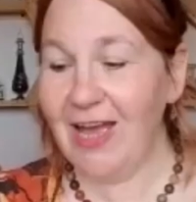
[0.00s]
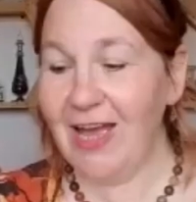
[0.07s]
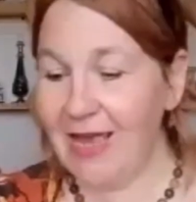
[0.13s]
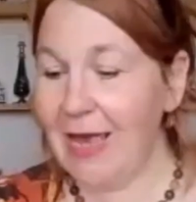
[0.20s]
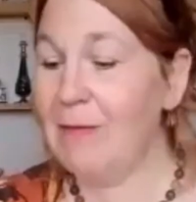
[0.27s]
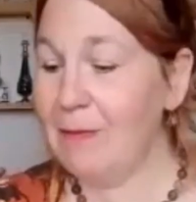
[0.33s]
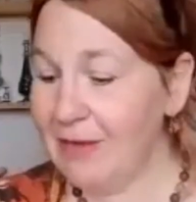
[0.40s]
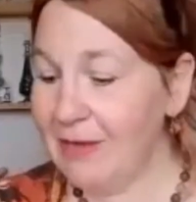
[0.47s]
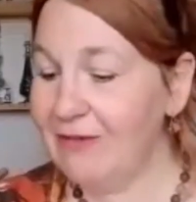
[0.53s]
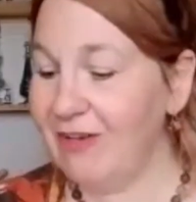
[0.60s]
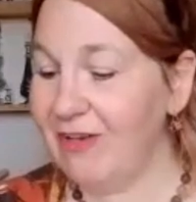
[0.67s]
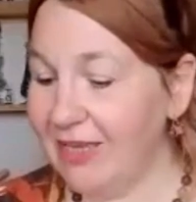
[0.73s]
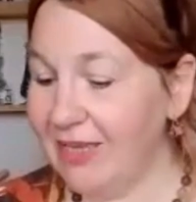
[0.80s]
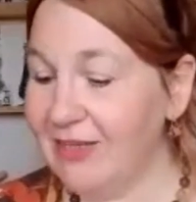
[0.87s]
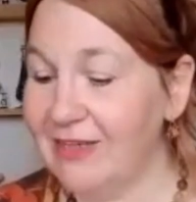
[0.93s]
I am a big
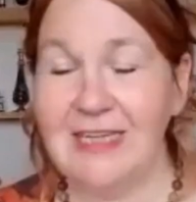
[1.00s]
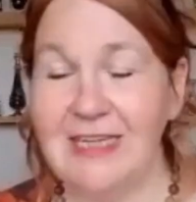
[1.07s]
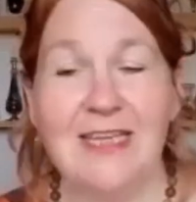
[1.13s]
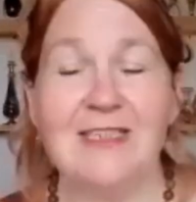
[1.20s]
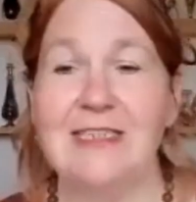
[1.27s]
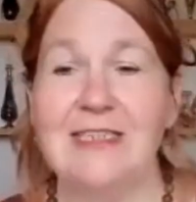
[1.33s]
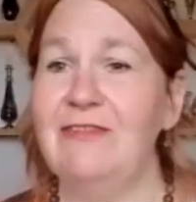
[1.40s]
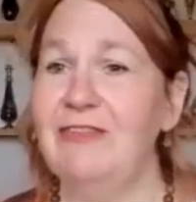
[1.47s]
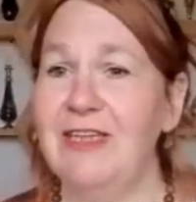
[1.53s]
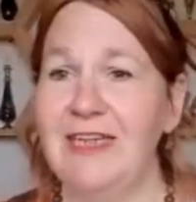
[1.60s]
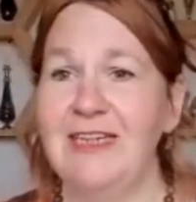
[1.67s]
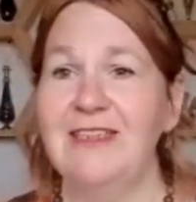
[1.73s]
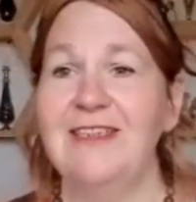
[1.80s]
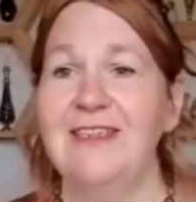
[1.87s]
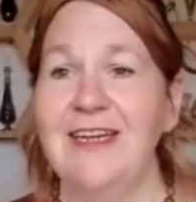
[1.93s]
fan. I think it's
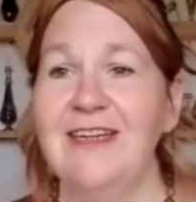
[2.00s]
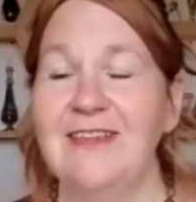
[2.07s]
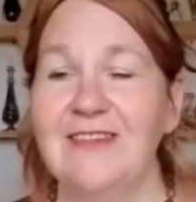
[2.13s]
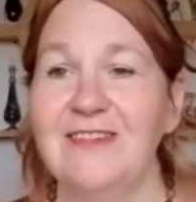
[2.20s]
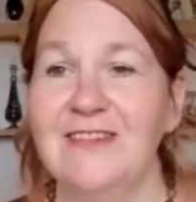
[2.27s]
lovely. Yeah.